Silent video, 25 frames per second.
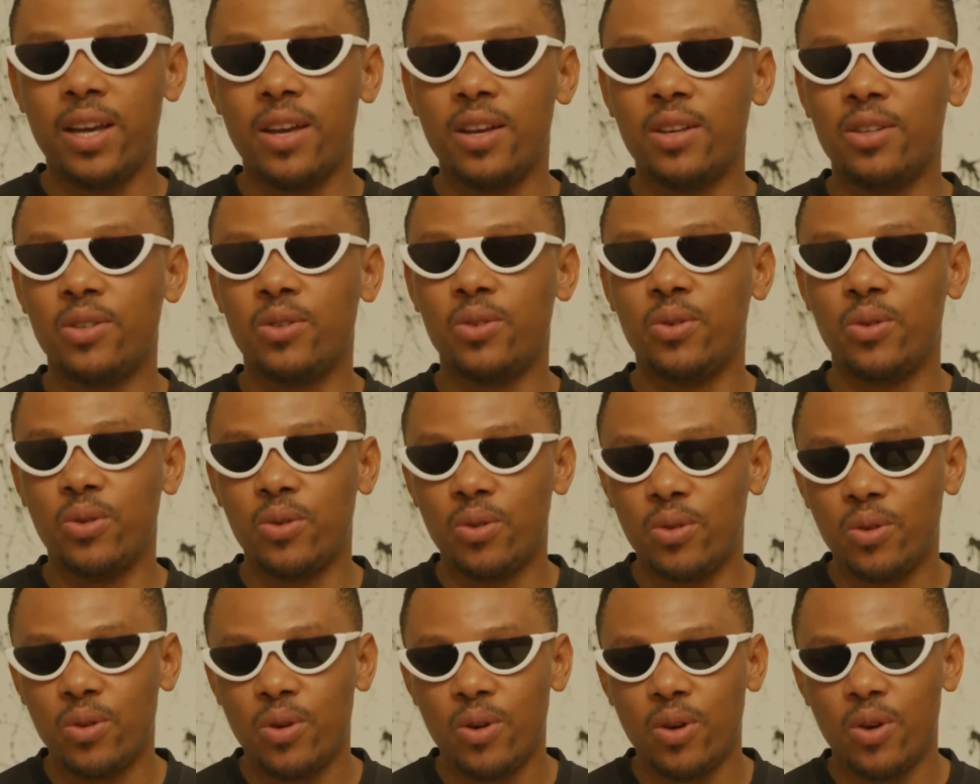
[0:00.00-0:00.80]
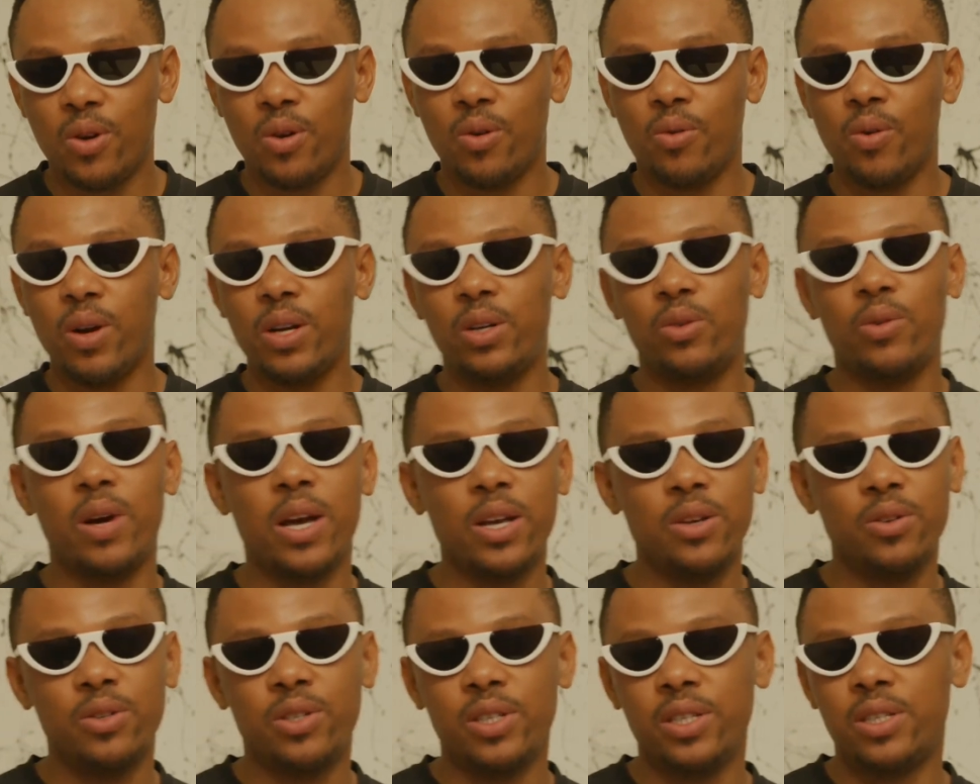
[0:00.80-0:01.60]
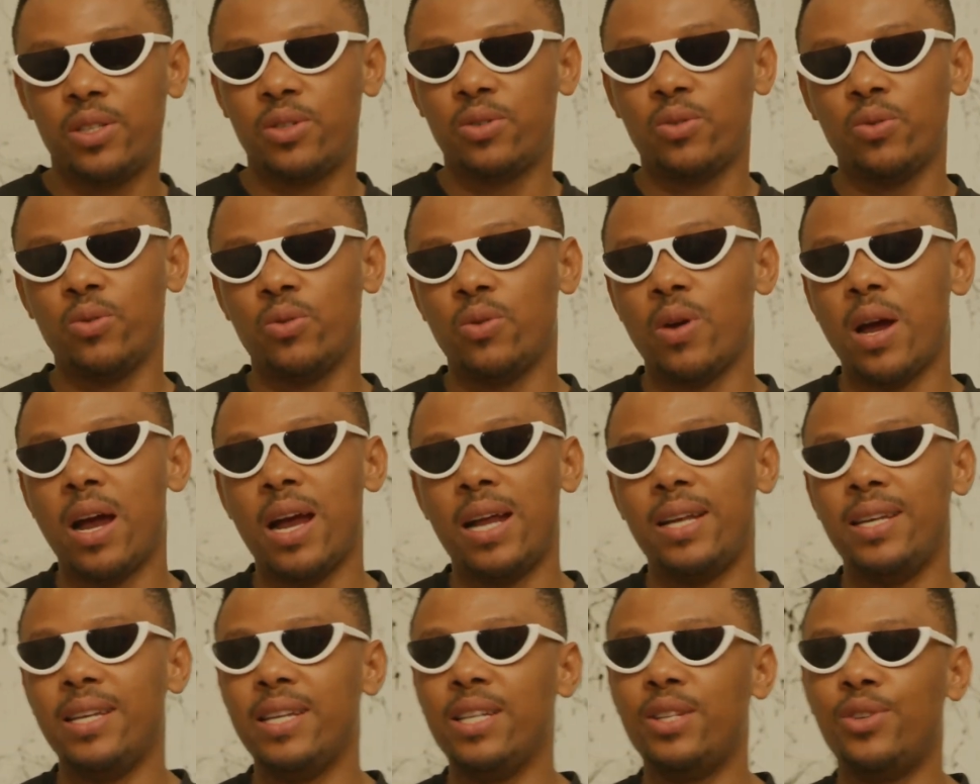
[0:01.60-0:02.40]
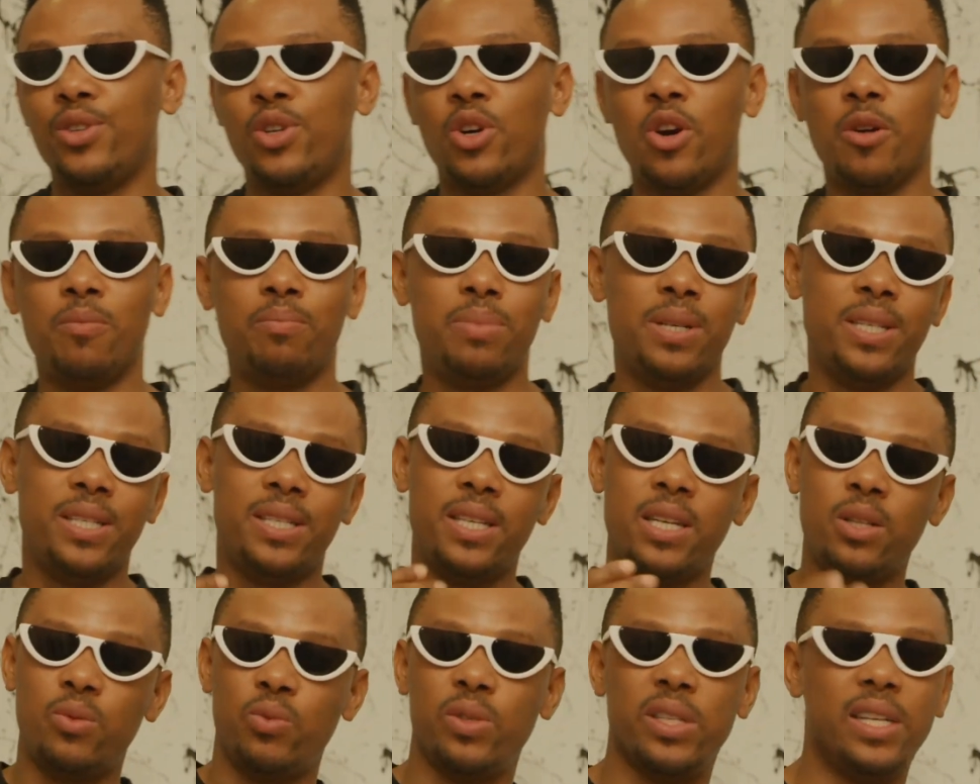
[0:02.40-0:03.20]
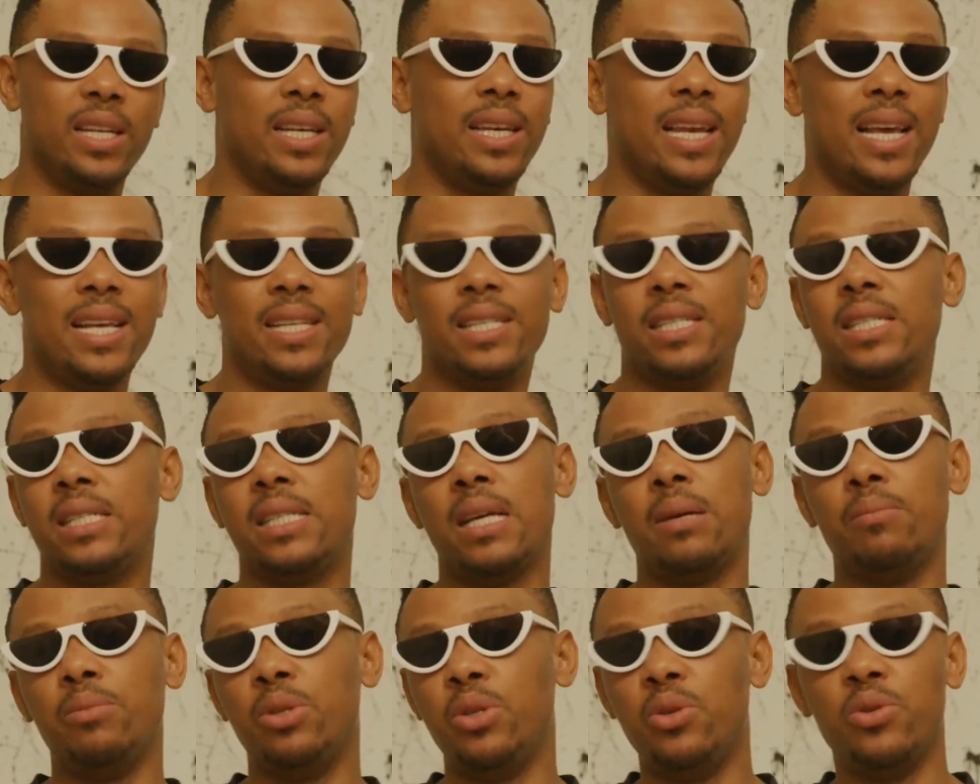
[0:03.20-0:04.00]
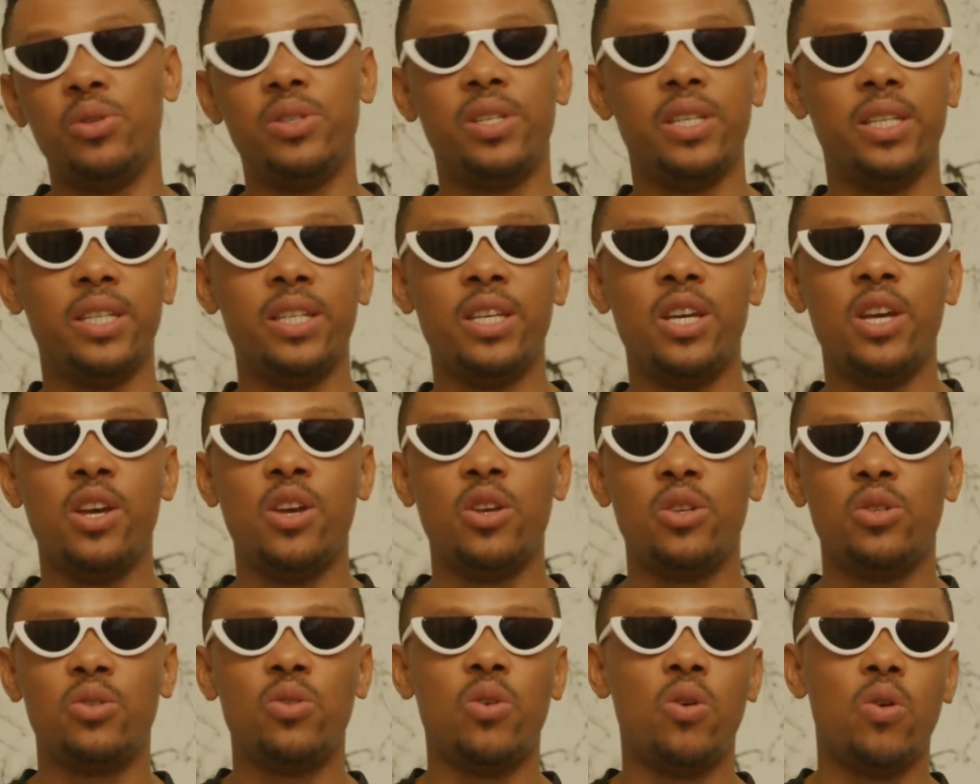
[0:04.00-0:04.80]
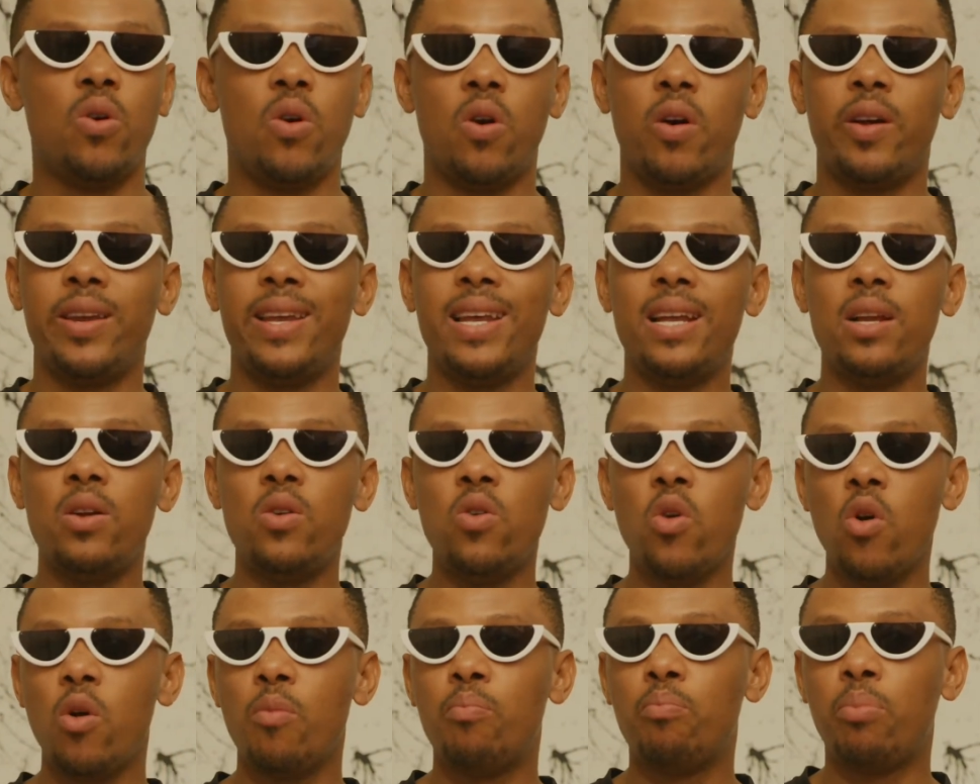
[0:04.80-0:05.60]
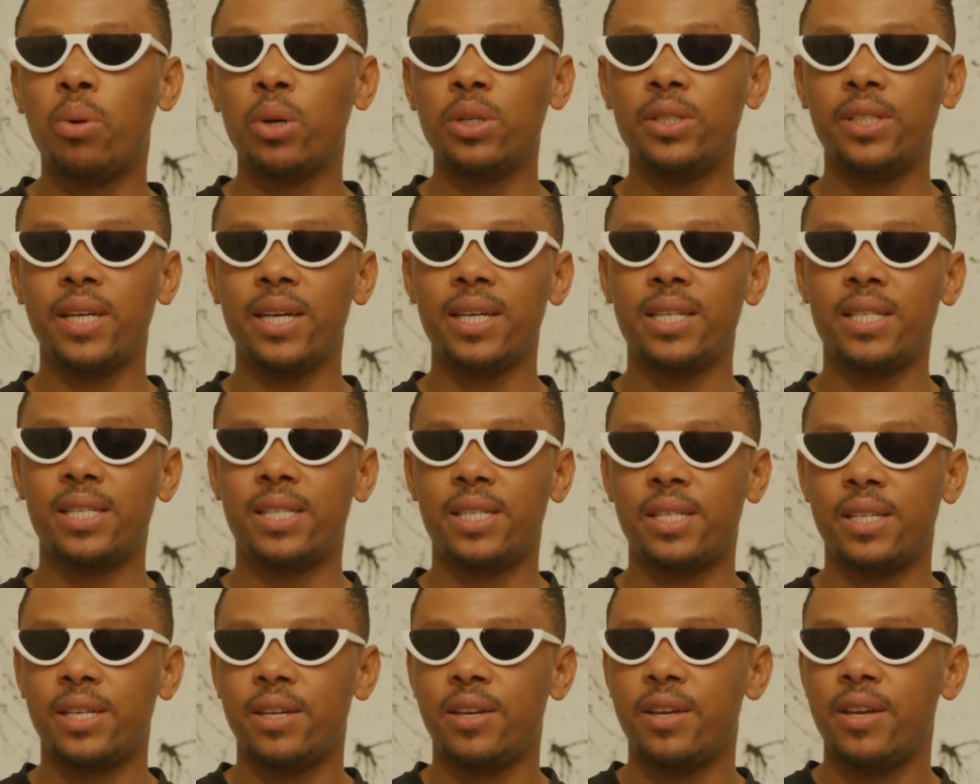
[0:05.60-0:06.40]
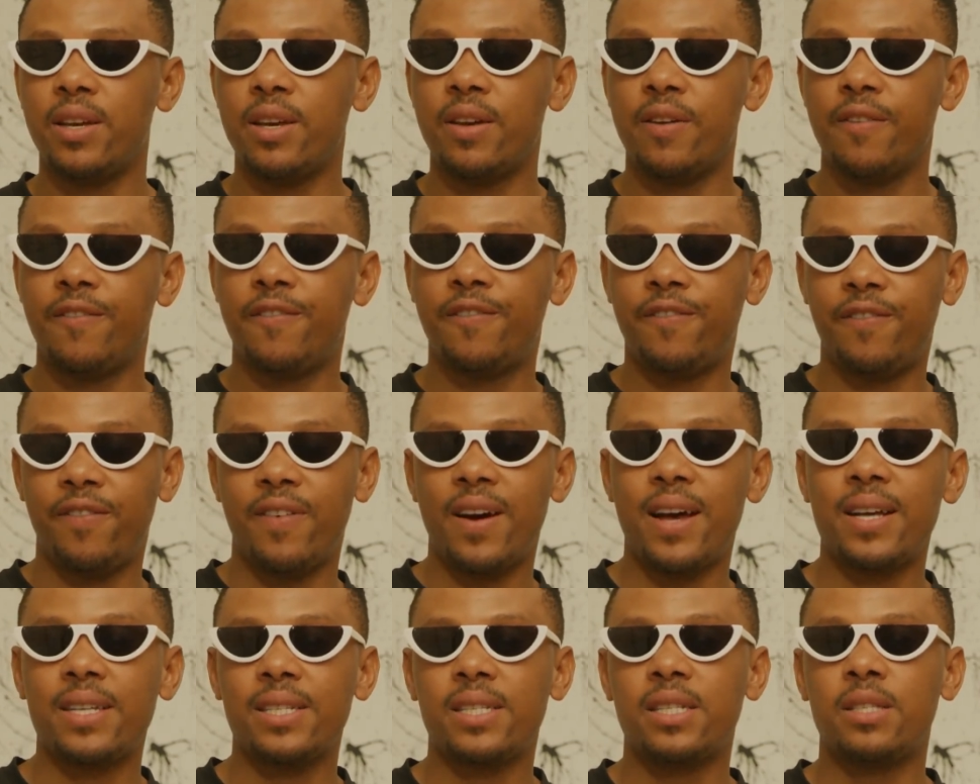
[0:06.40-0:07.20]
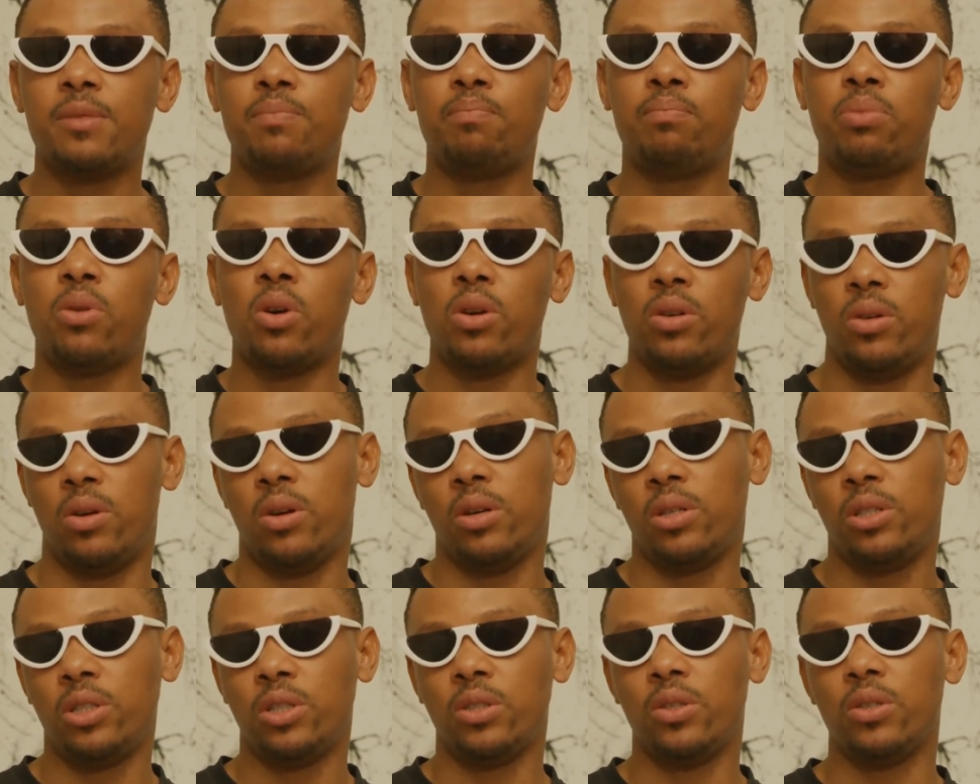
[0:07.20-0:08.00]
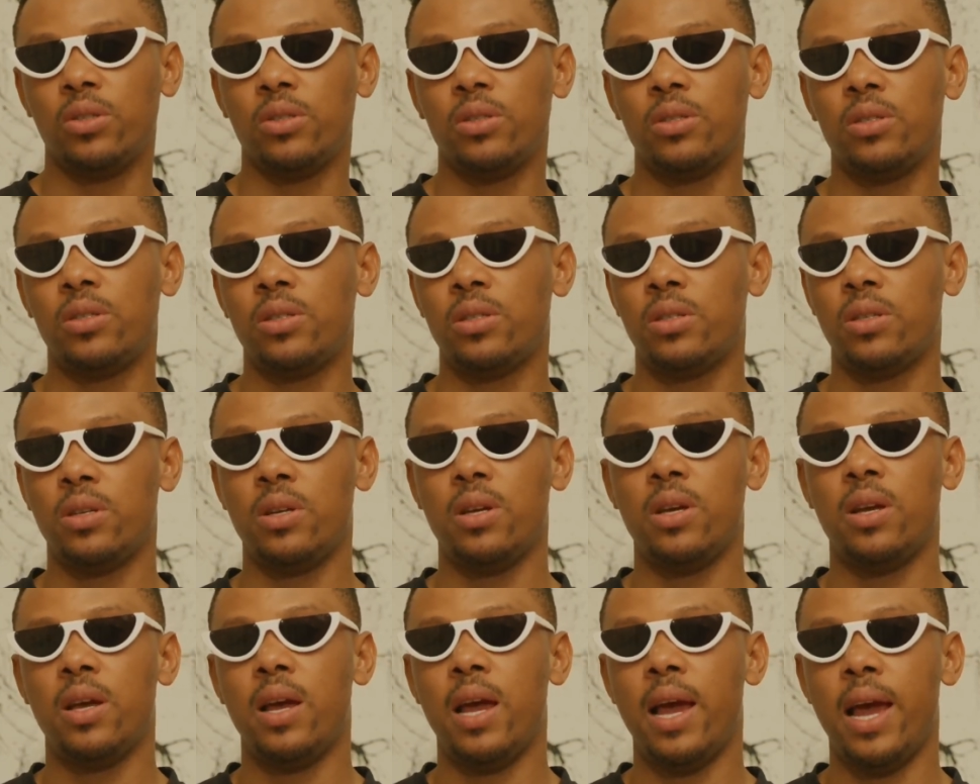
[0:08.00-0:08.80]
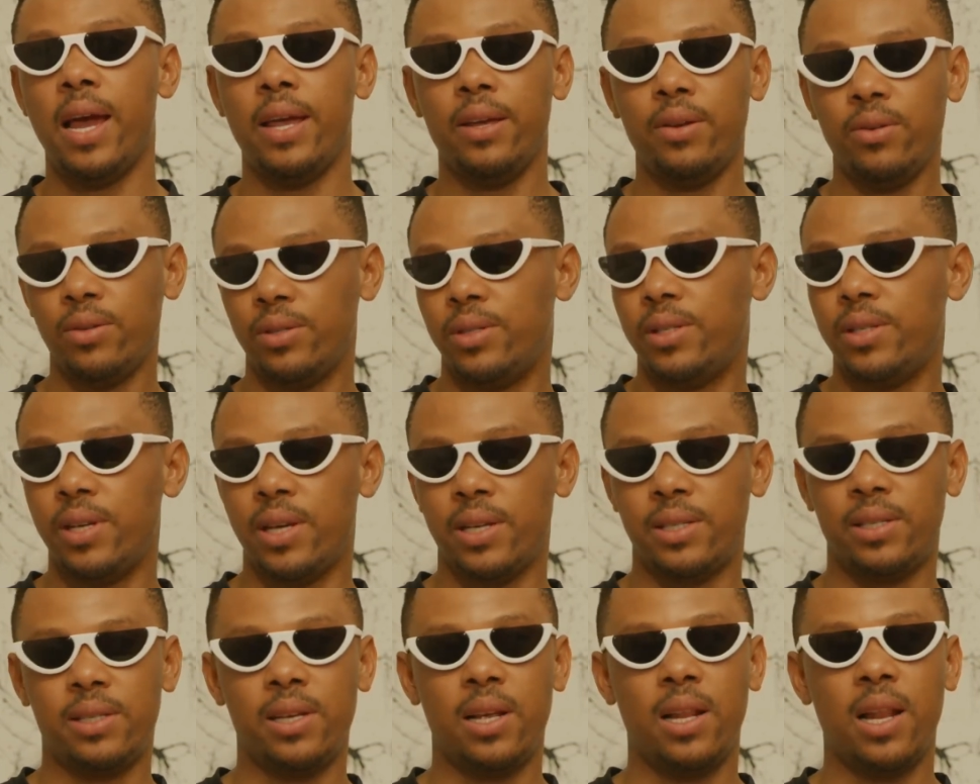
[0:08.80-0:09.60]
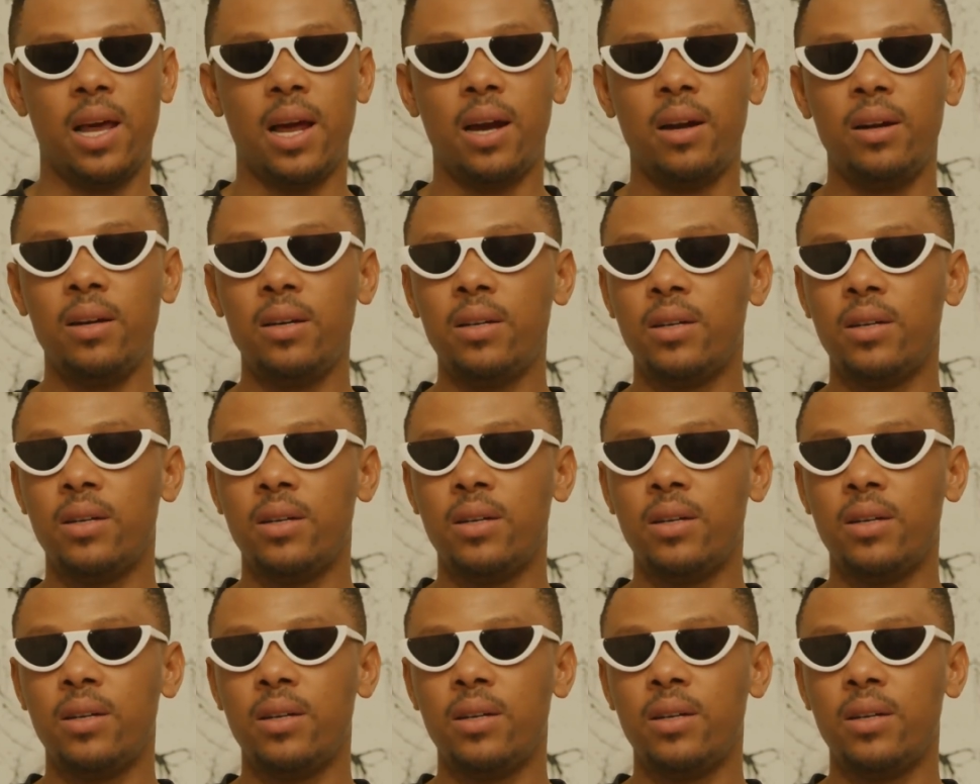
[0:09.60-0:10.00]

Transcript: So when do I use it? So I need to compensate with the lenses I'm using. So on a low budget, fast productions, I use DSLR.